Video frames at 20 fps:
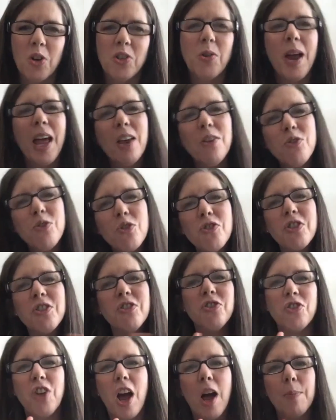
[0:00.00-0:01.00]
So
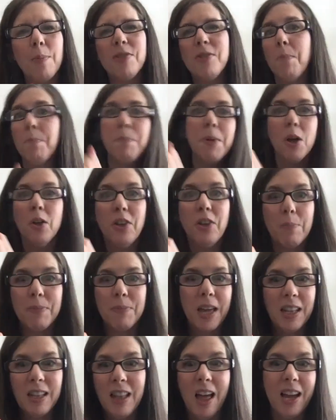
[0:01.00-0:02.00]
estrogen's job is to build up
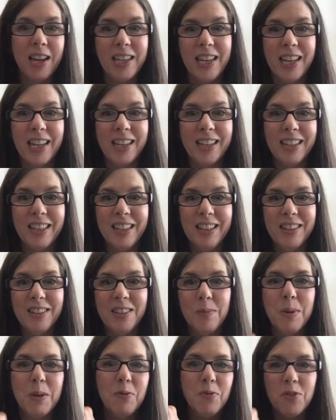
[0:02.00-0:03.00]
that lining,
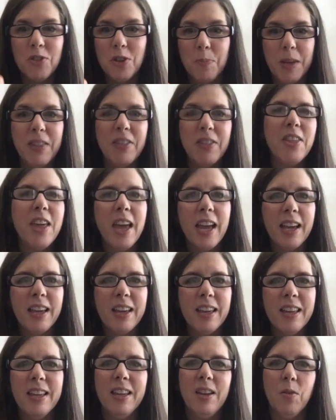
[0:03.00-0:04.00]
to be thick.
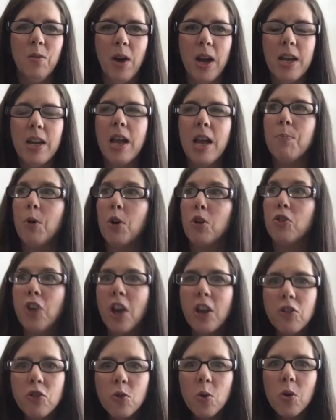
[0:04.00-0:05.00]
Right. And
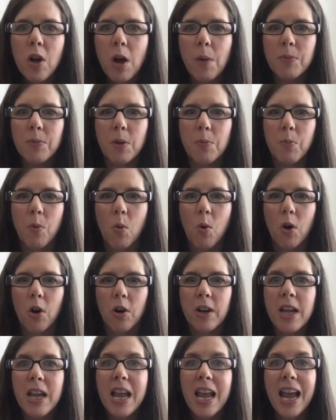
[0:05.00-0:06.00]
progesterone comes on
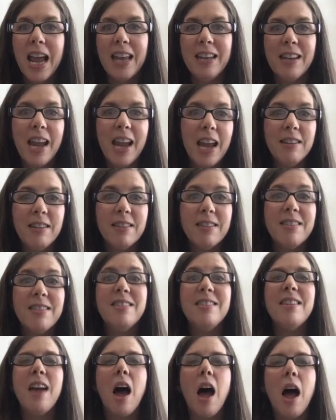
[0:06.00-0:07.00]
board and
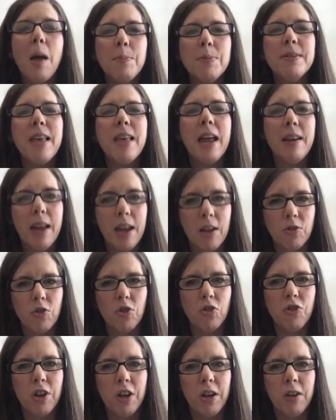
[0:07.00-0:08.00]
stops that
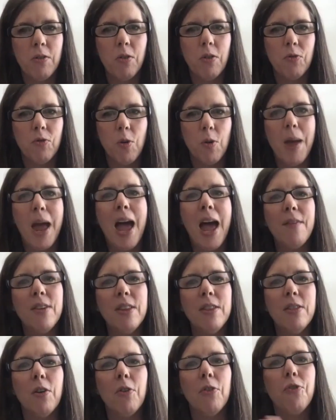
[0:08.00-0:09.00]
estrogen from
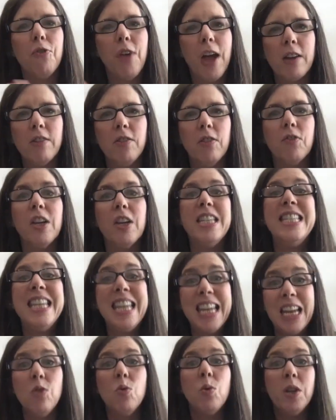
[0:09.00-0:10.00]
having the effect of
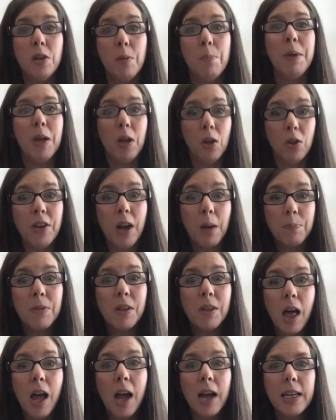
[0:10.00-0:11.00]
continuing to build up
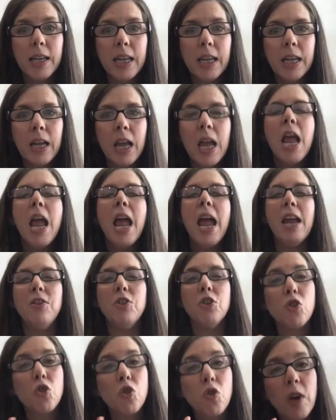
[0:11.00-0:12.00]
the lining and
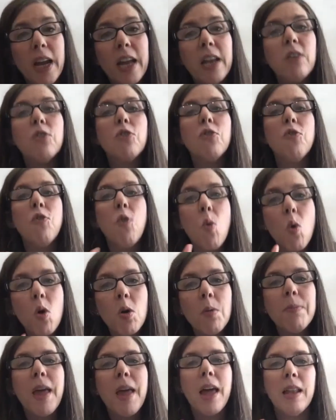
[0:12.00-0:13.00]
to
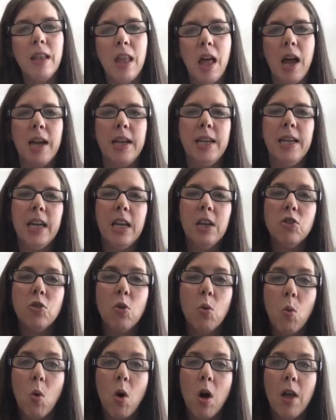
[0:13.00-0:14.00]
transform that lining
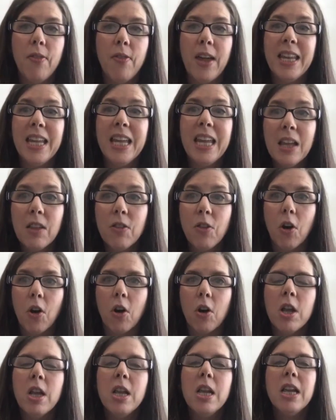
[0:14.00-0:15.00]
into one that
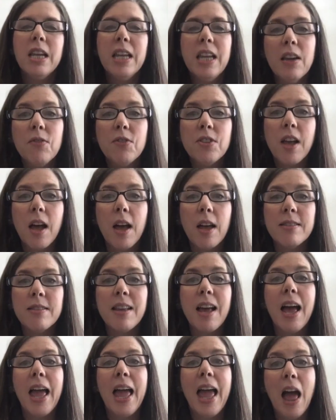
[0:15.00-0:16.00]
either gives us
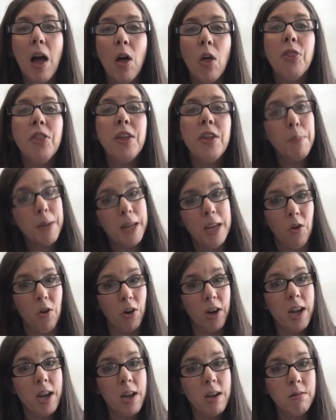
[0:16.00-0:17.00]
a healthy
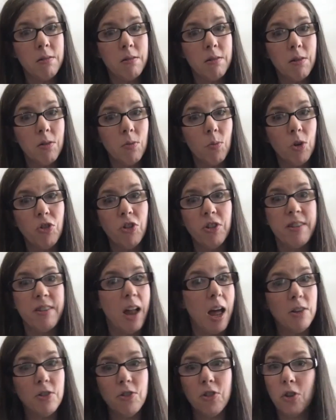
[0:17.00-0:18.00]
period, which is
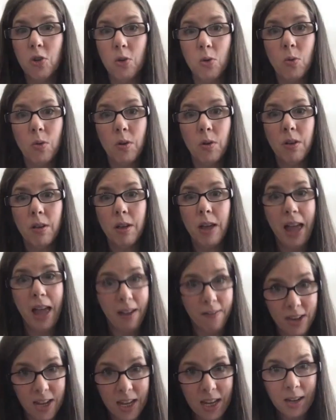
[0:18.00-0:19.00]
not too
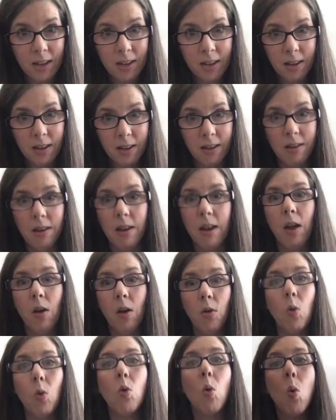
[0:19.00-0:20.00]
heavy,
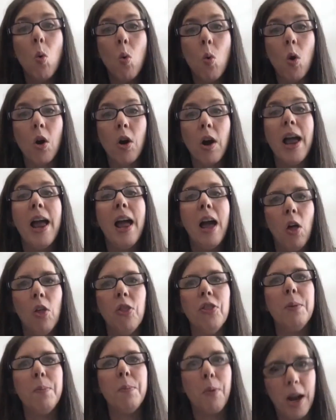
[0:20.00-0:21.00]
or a
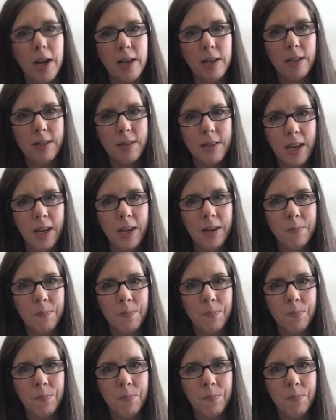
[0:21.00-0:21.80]
healthy pregnancy.